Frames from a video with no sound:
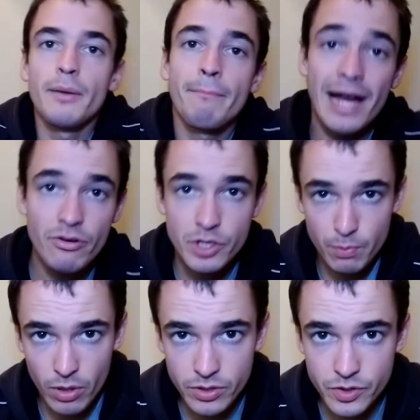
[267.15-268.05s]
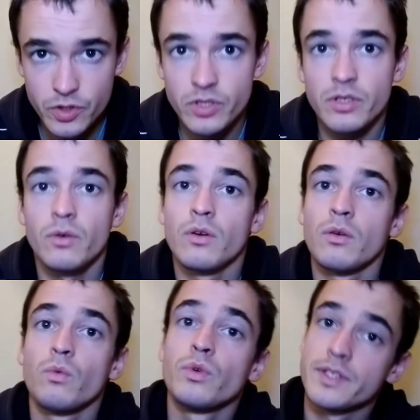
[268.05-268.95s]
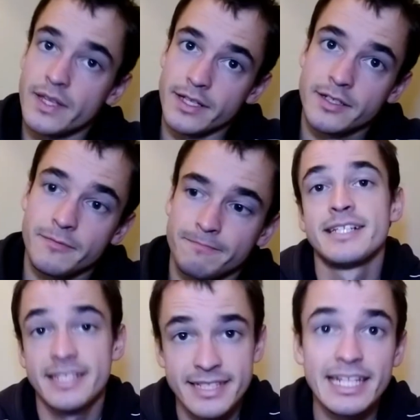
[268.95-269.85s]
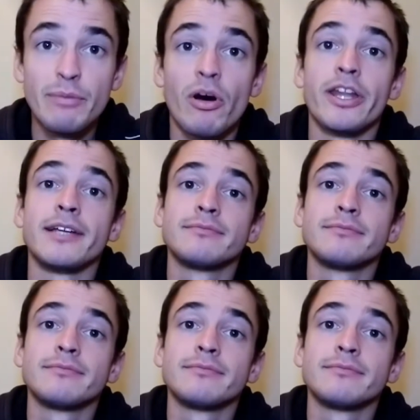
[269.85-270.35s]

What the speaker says: My response was this: sleep on it.